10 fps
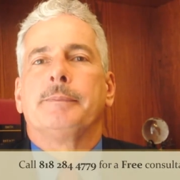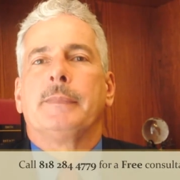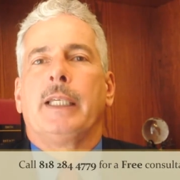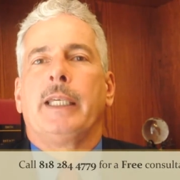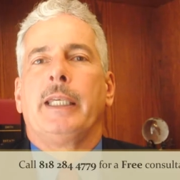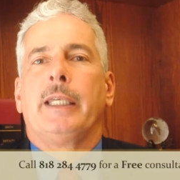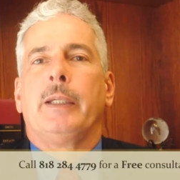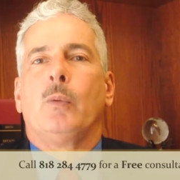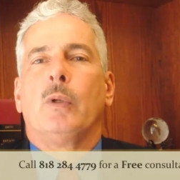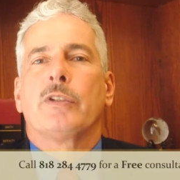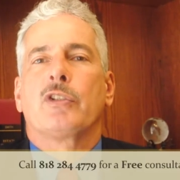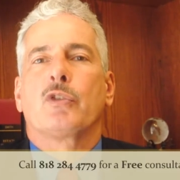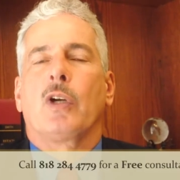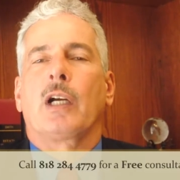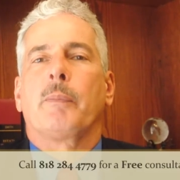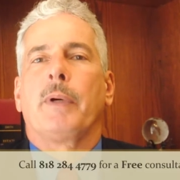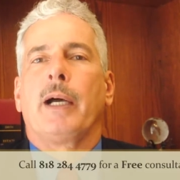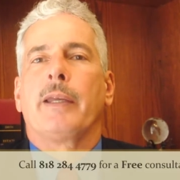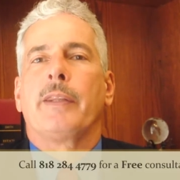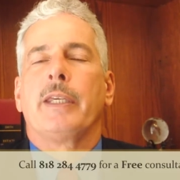He was struck
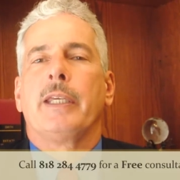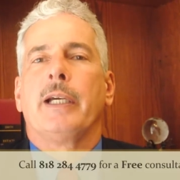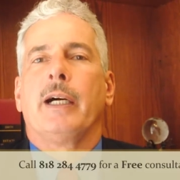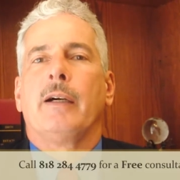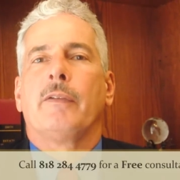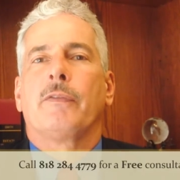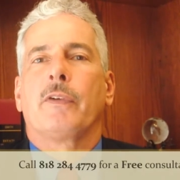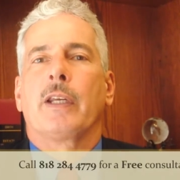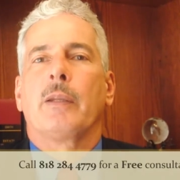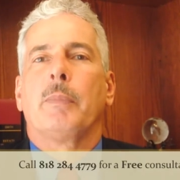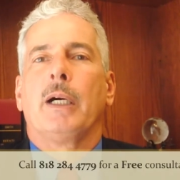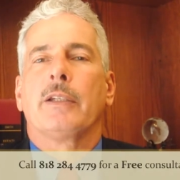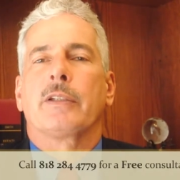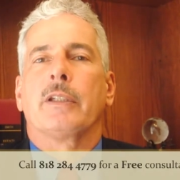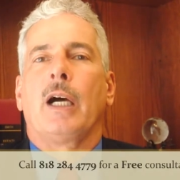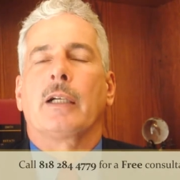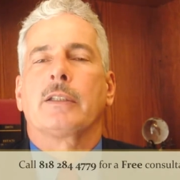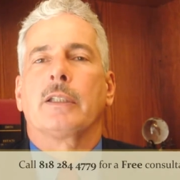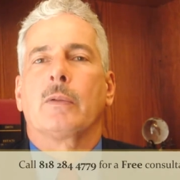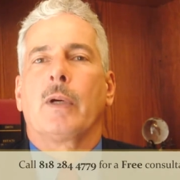by the front of the bus and knocked
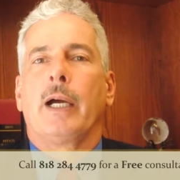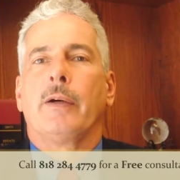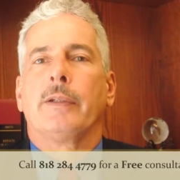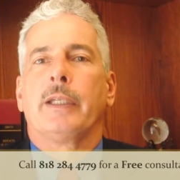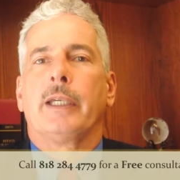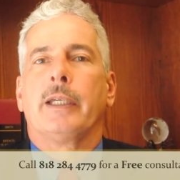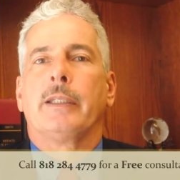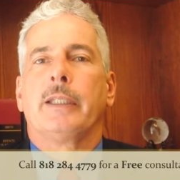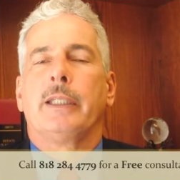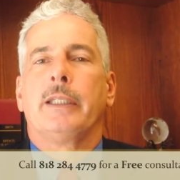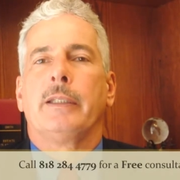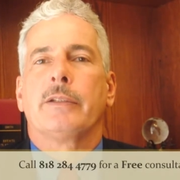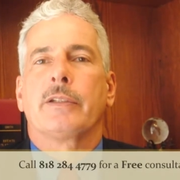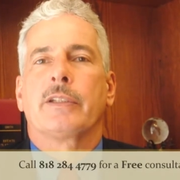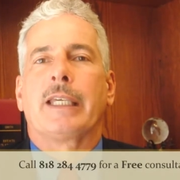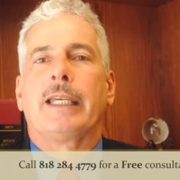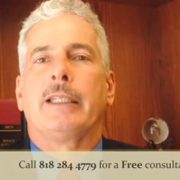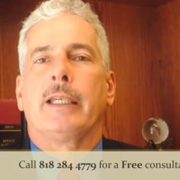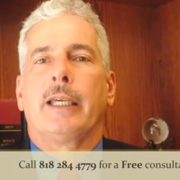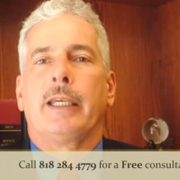to the ground, and he
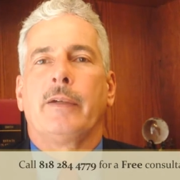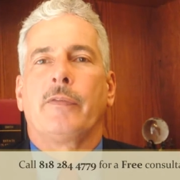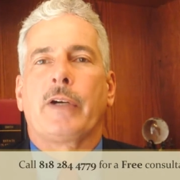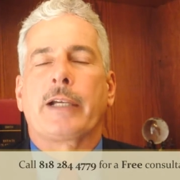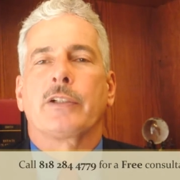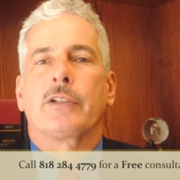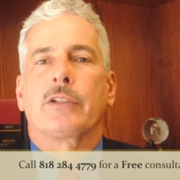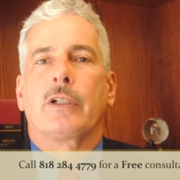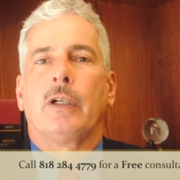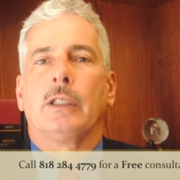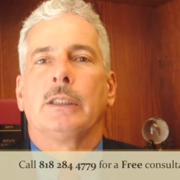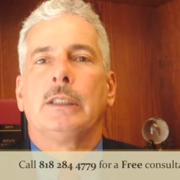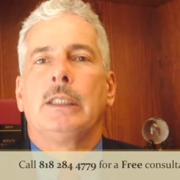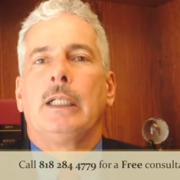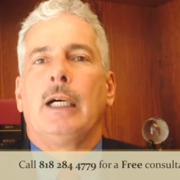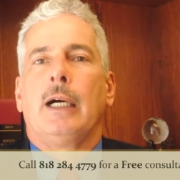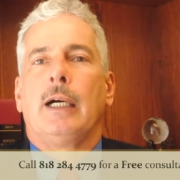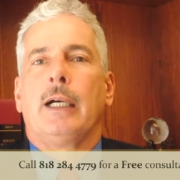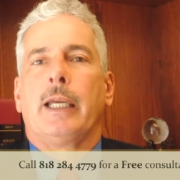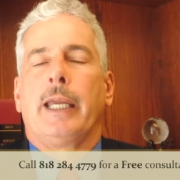sustained a fractured skull
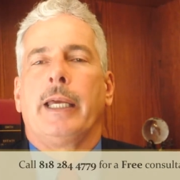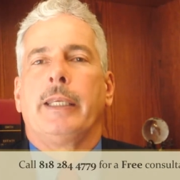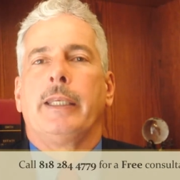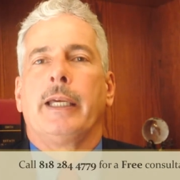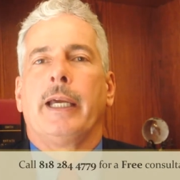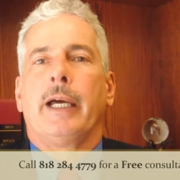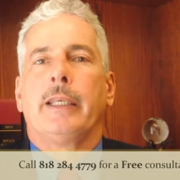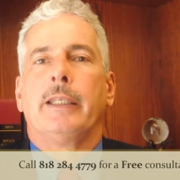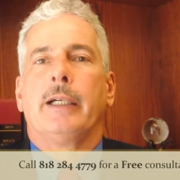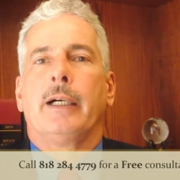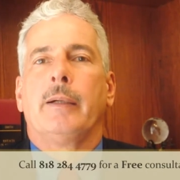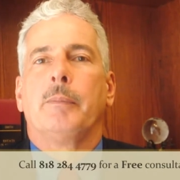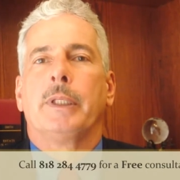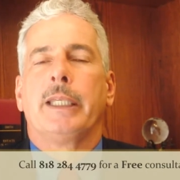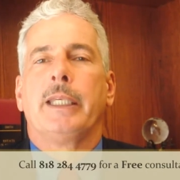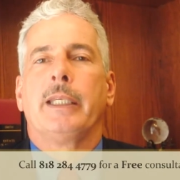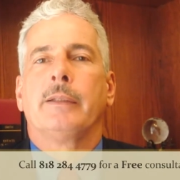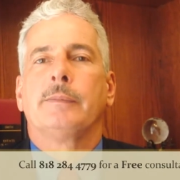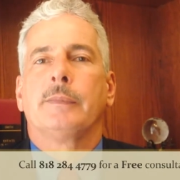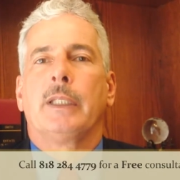and had bleeding
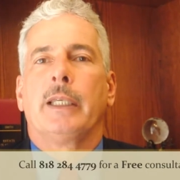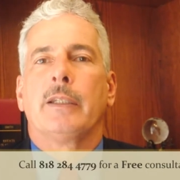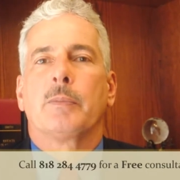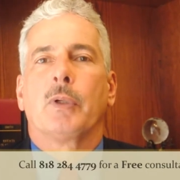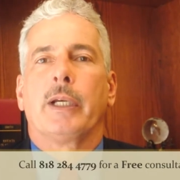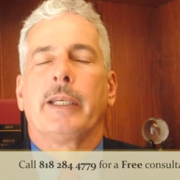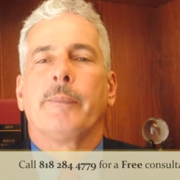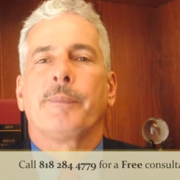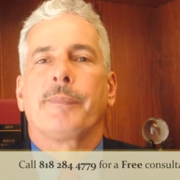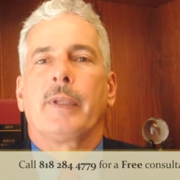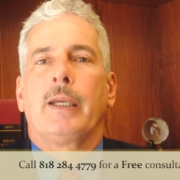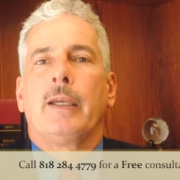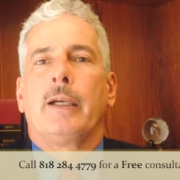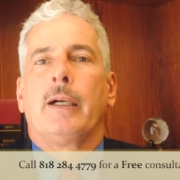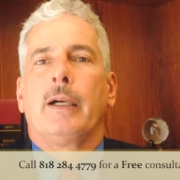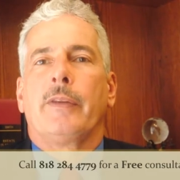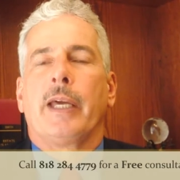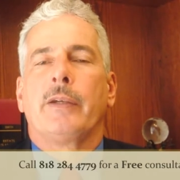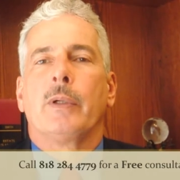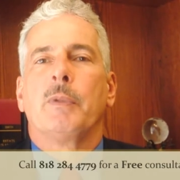in his brain. They
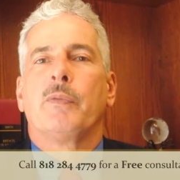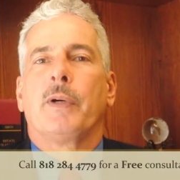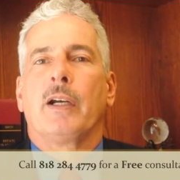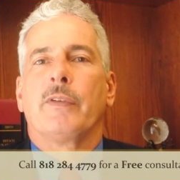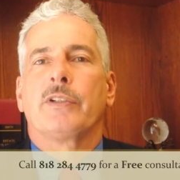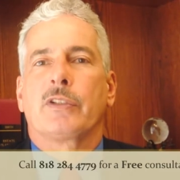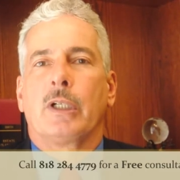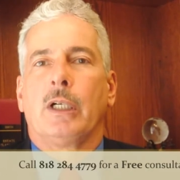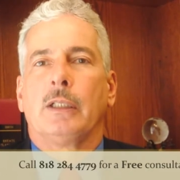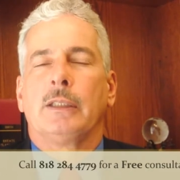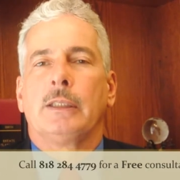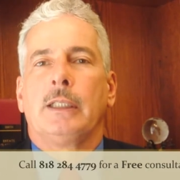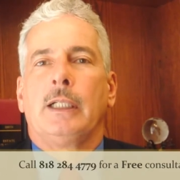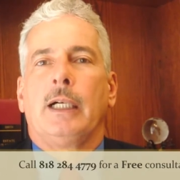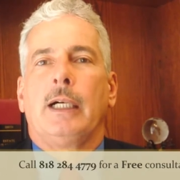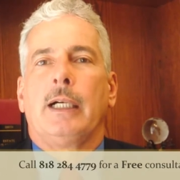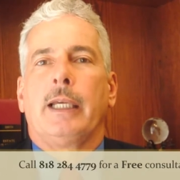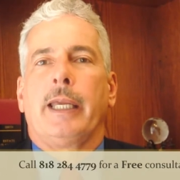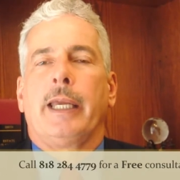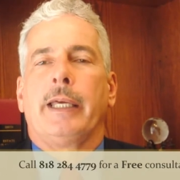had to remove part of his skull
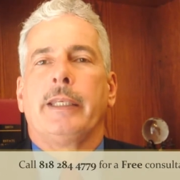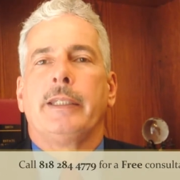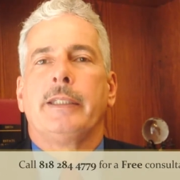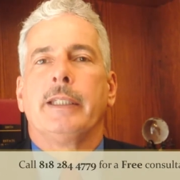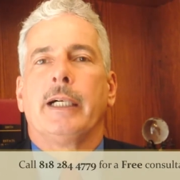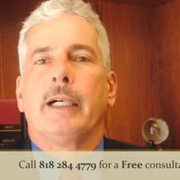and